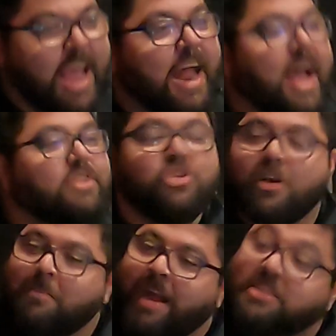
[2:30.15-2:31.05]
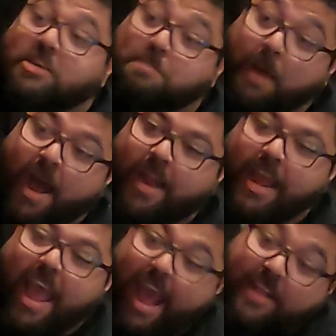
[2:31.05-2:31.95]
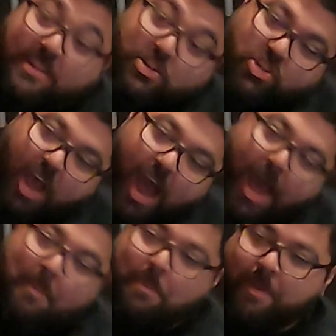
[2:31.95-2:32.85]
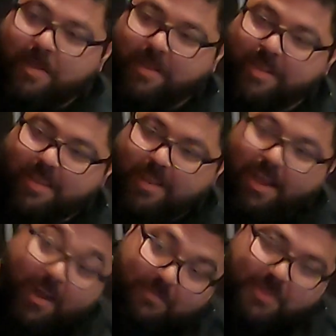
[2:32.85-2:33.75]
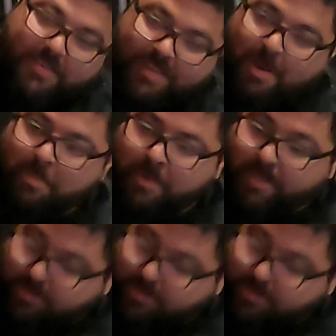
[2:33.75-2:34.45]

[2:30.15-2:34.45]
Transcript: And I took my spot at the top of this company.